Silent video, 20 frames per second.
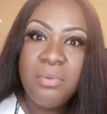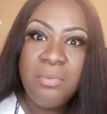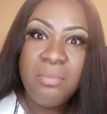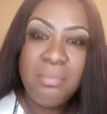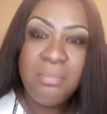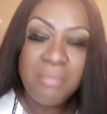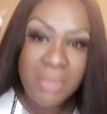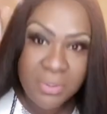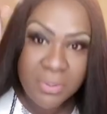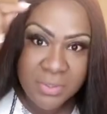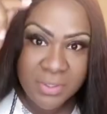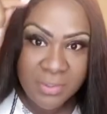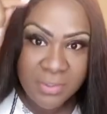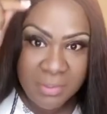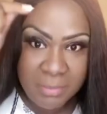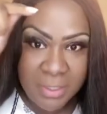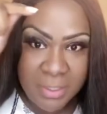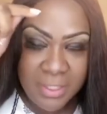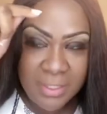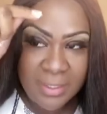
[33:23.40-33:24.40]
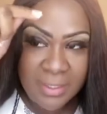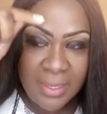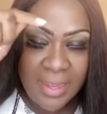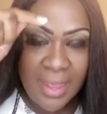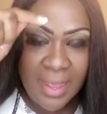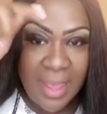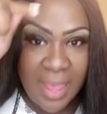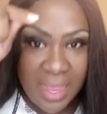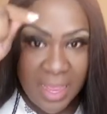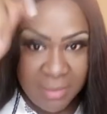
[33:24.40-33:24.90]
Most of the money that
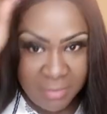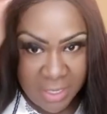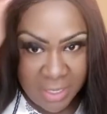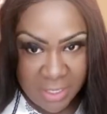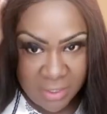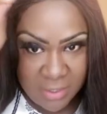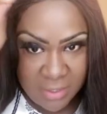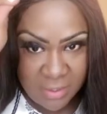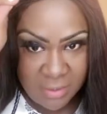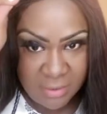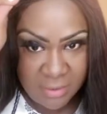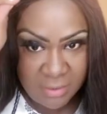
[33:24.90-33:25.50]
I make